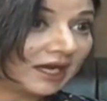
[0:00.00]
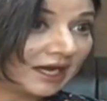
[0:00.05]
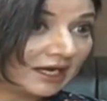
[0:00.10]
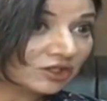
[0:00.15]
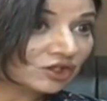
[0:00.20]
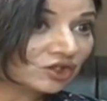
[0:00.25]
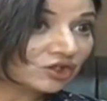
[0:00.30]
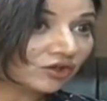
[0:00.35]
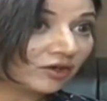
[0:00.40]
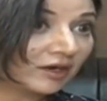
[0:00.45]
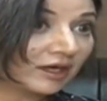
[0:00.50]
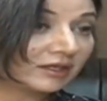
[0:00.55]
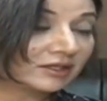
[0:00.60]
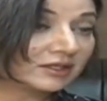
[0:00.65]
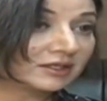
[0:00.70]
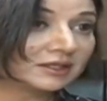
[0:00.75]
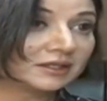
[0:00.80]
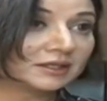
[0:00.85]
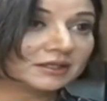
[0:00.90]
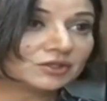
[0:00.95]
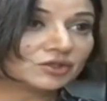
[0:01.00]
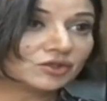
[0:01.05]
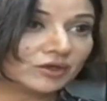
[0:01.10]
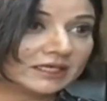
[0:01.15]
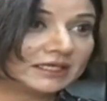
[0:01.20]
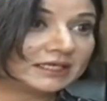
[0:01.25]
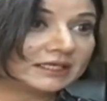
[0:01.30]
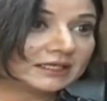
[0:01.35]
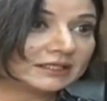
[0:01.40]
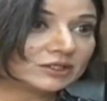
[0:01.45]
saw the hashtag
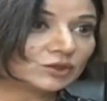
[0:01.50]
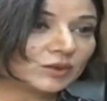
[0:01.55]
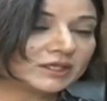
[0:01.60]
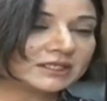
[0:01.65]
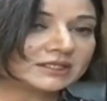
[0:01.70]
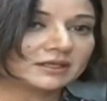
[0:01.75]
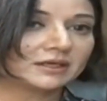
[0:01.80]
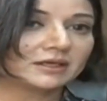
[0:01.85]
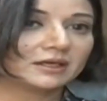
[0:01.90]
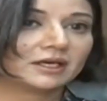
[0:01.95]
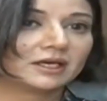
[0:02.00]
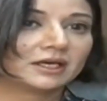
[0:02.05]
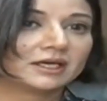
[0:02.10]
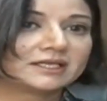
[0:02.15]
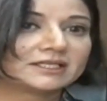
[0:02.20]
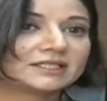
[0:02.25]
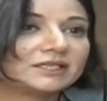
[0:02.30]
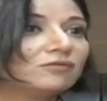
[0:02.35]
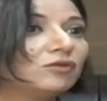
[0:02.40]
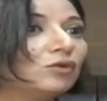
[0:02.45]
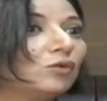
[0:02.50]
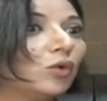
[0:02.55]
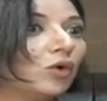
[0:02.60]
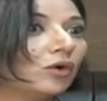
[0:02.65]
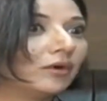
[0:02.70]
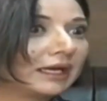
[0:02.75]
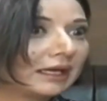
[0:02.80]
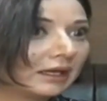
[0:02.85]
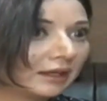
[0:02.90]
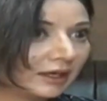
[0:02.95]
trending in Twitter, civil
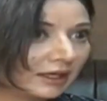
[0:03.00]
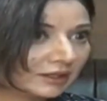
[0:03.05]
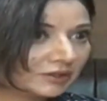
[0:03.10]
war